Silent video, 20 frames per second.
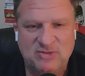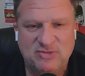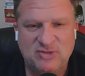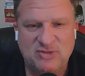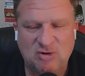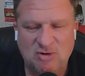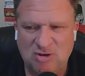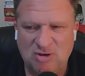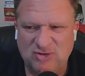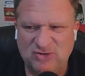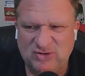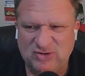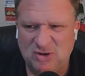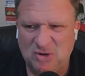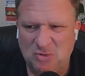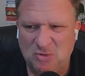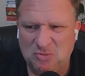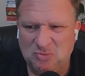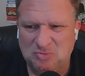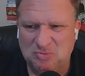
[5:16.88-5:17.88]
They're
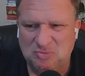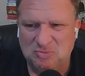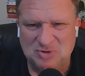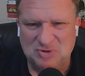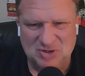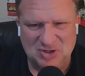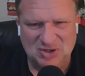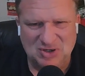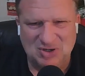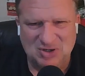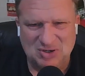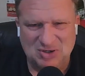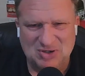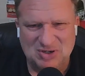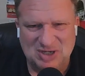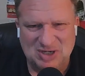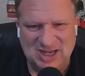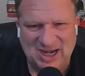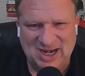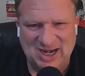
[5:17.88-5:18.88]
also
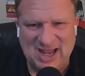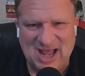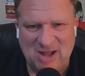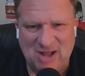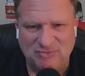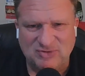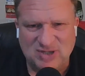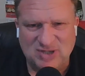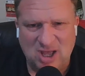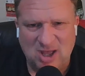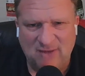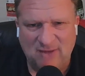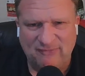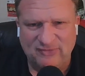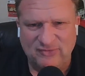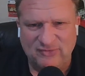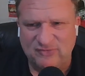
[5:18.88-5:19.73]
getting out tough.